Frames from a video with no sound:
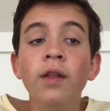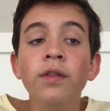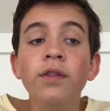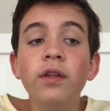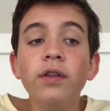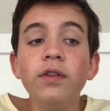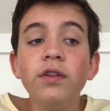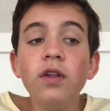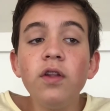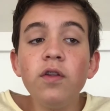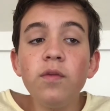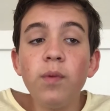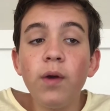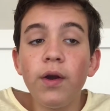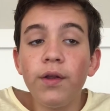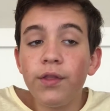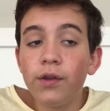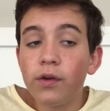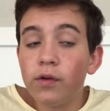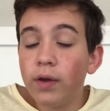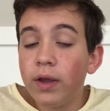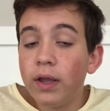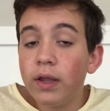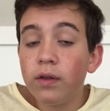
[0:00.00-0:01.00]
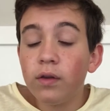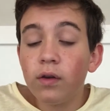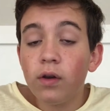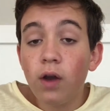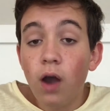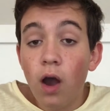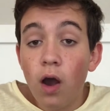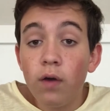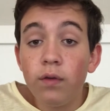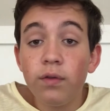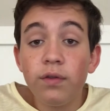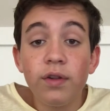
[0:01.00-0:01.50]
This is where the green
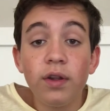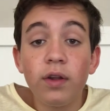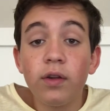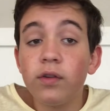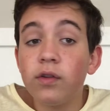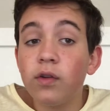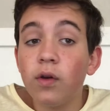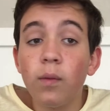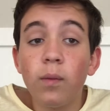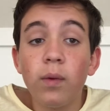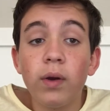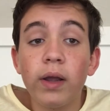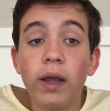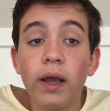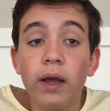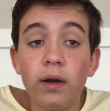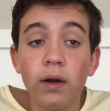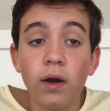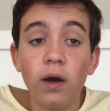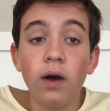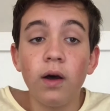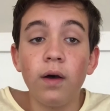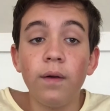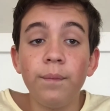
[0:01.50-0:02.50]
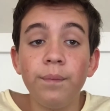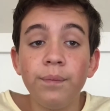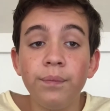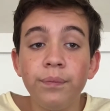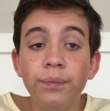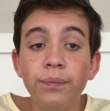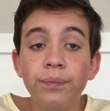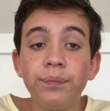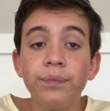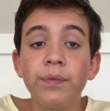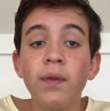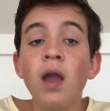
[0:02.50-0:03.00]
cone cells don't work at all.
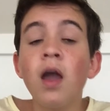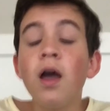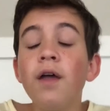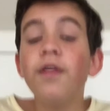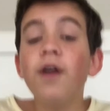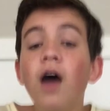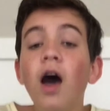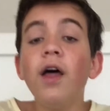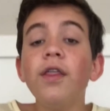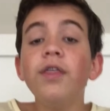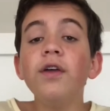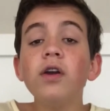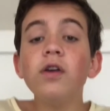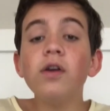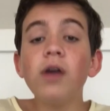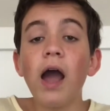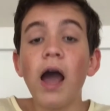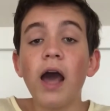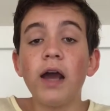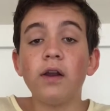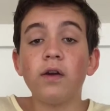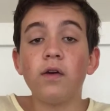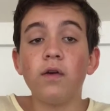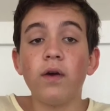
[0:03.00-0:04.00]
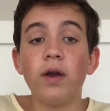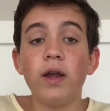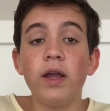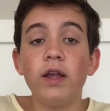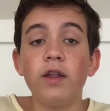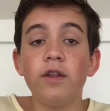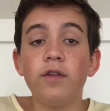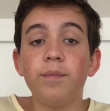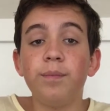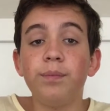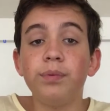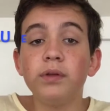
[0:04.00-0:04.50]
The other category
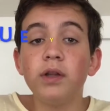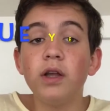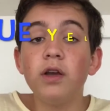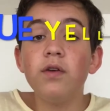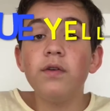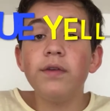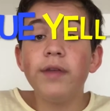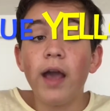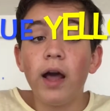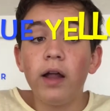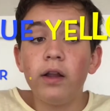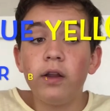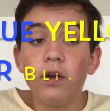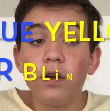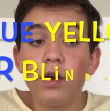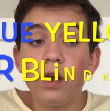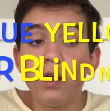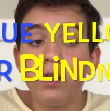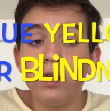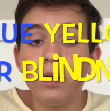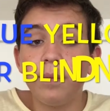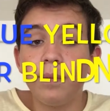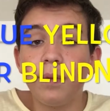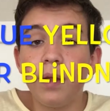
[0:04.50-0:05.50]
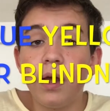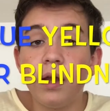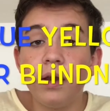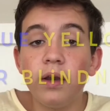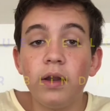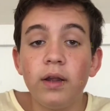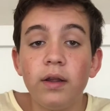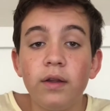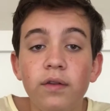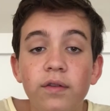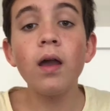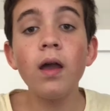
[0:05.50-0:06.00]
is blue-yellow color
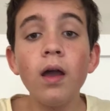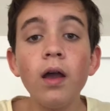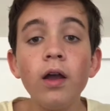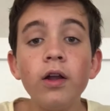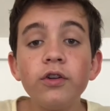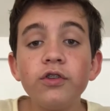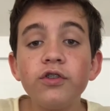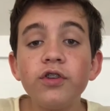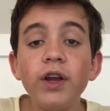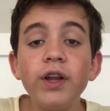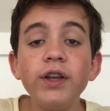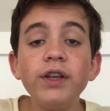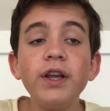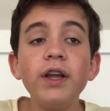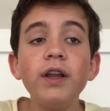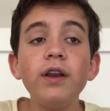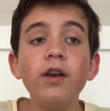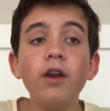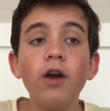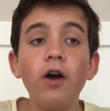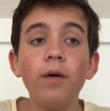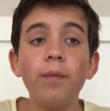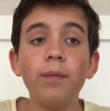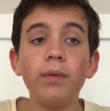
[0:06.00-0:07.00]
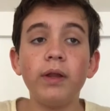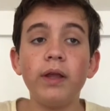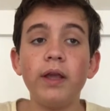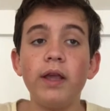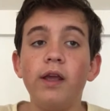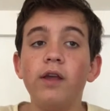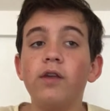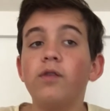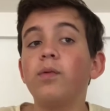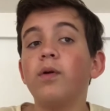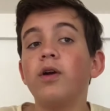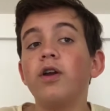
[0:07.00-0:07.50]
blindness. Tritanomaly
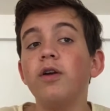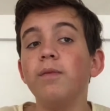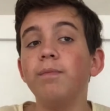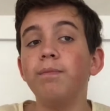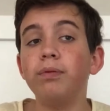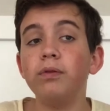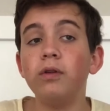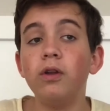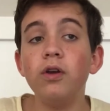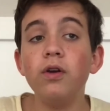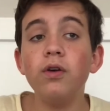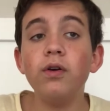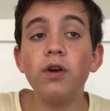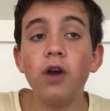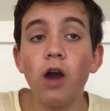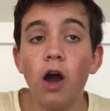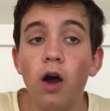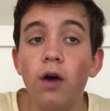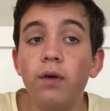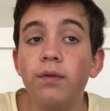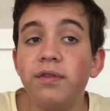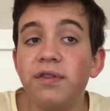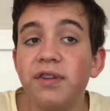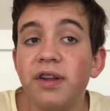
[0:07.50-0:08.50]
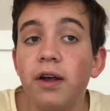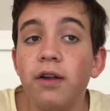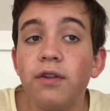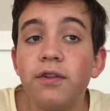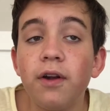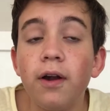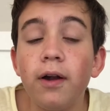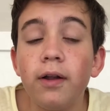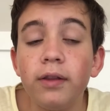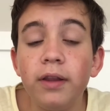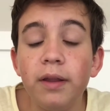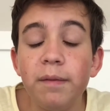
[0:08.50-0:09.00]
is where your blue cone cells
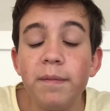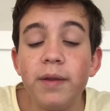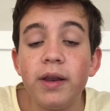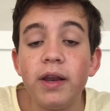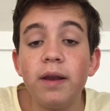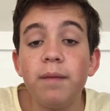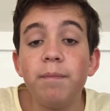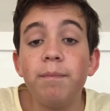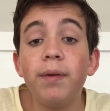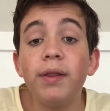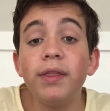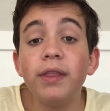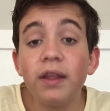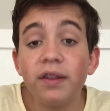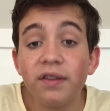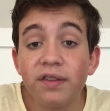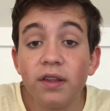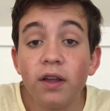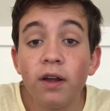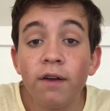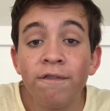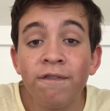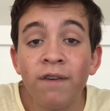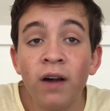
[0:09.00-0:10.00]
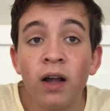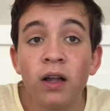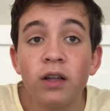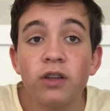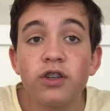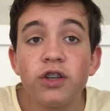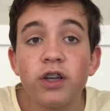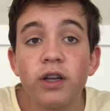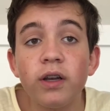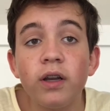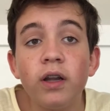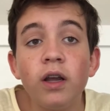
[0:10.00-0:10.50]
are limited, but they still
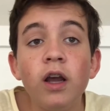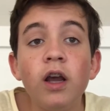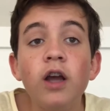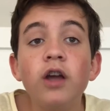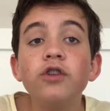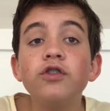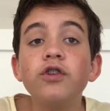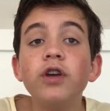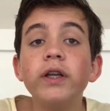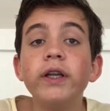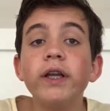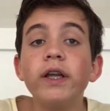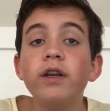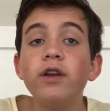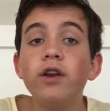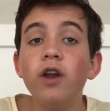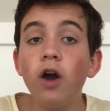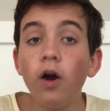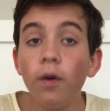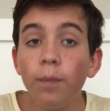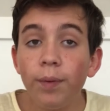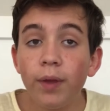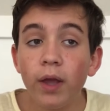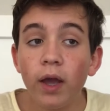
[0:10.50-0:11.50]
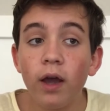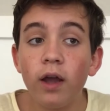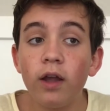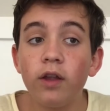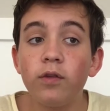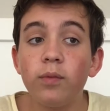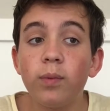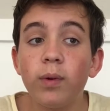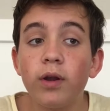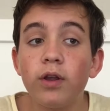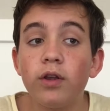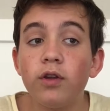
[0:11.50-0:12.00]
function. Tritanopia
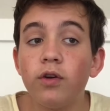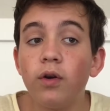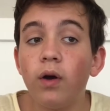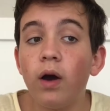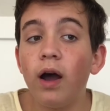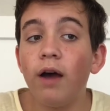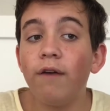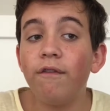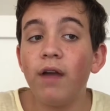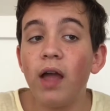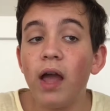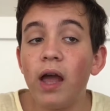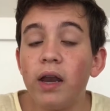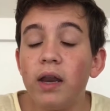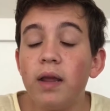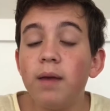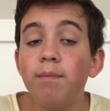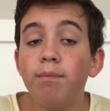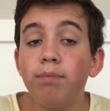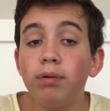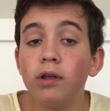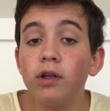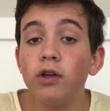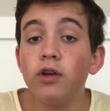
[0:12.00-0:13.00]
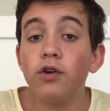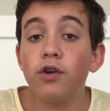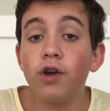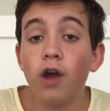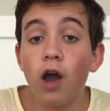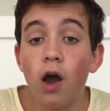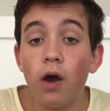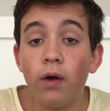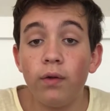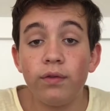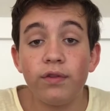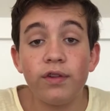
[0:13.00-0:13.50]
is where you don't have any blue
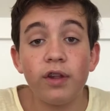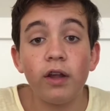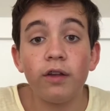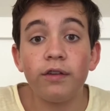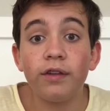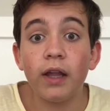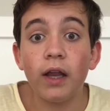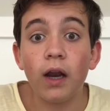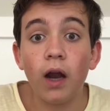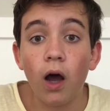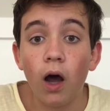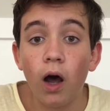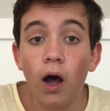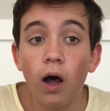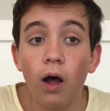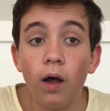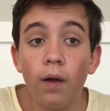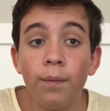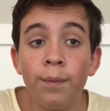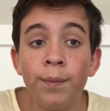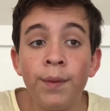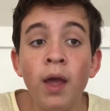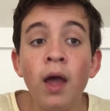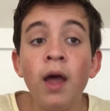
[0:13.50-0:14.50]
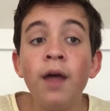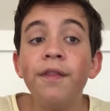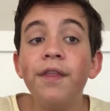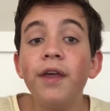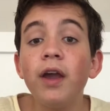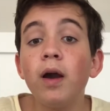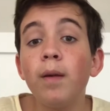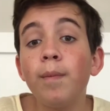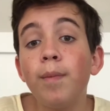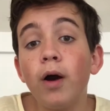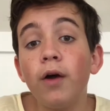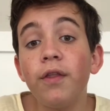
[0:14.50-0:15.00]
cone cells at all. They
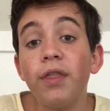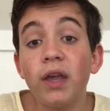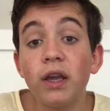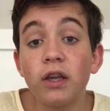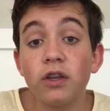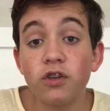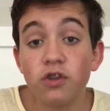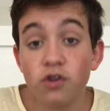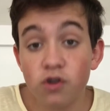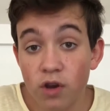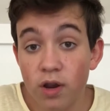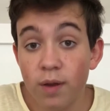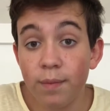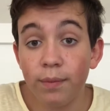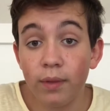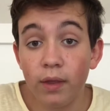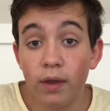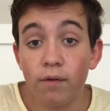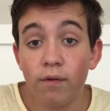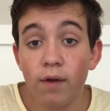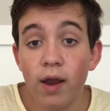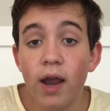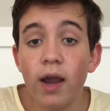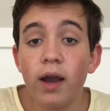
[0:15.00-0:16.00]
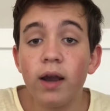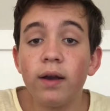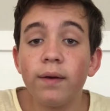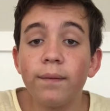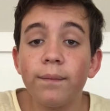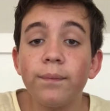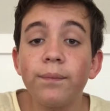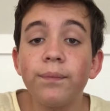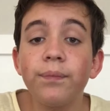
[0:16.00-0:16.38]
are both extremely rare.